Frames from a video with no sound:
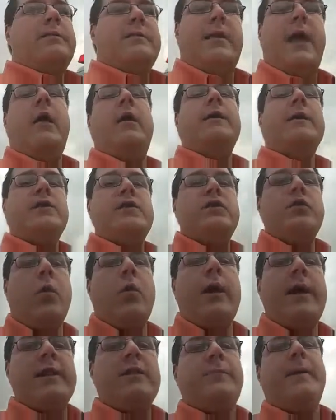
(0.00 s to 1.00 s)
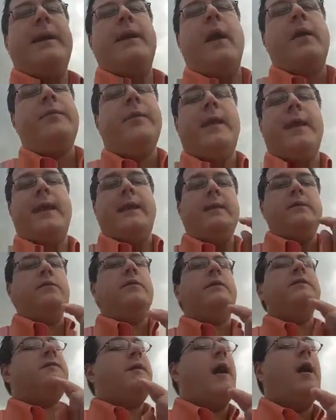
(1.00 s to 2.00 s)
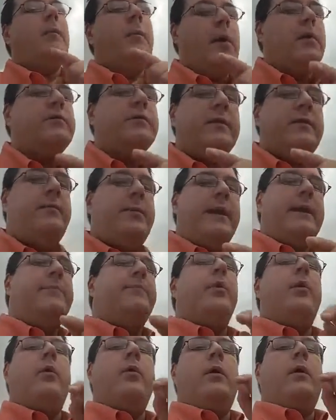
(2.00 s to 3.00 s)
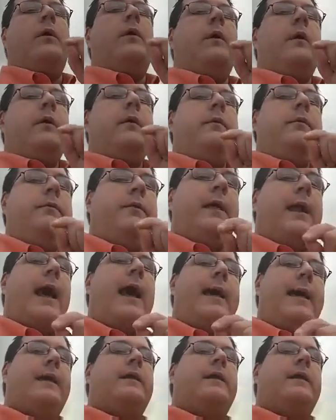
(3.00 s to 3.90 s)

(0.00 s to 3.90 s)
it's telling a story, it's being authentic, and you can tell most of the people that I